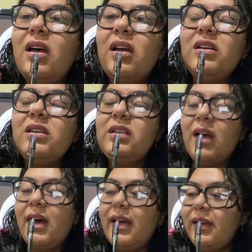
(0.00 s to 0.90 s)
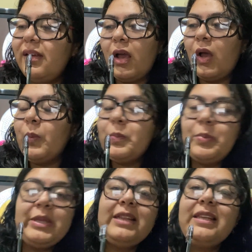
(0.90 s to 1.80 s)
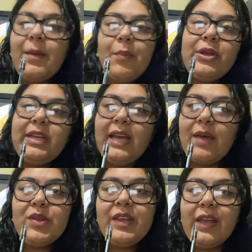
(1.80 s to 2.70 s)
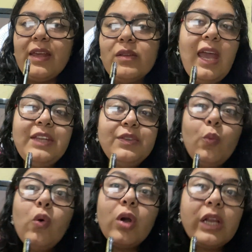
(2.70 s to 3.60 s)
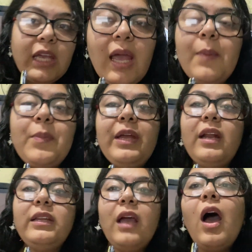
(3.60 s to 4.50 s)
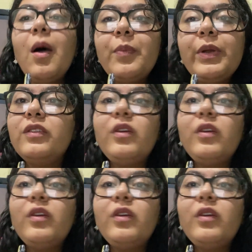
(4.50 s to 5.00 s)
her dad completely avoiding everything else and working and being at the company.